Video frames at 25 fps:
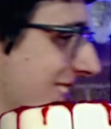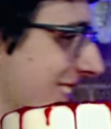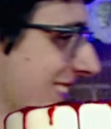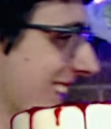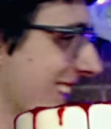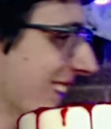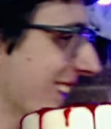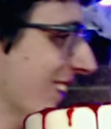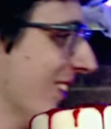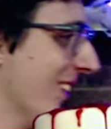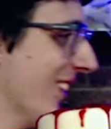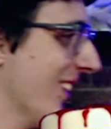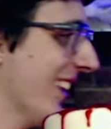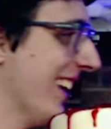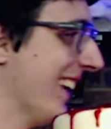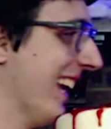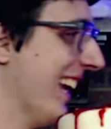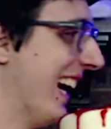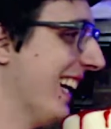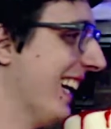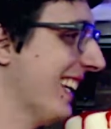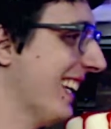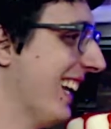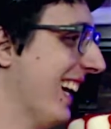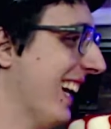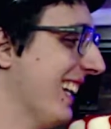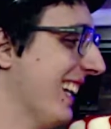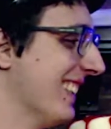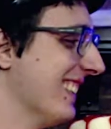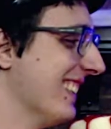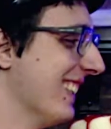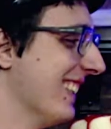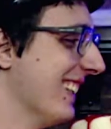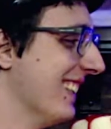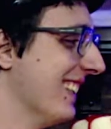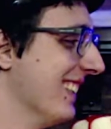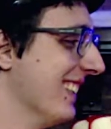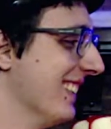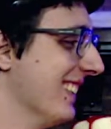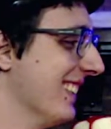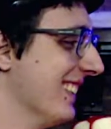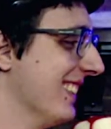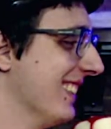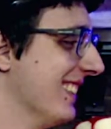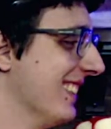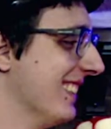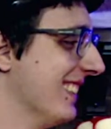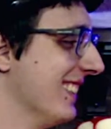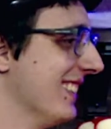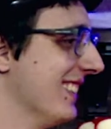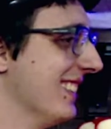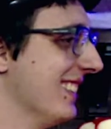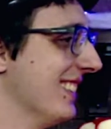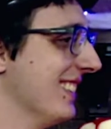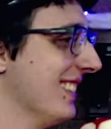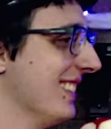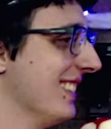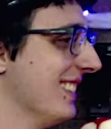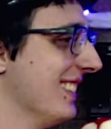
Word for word: You did not dodge it. You got 1. 2 ones.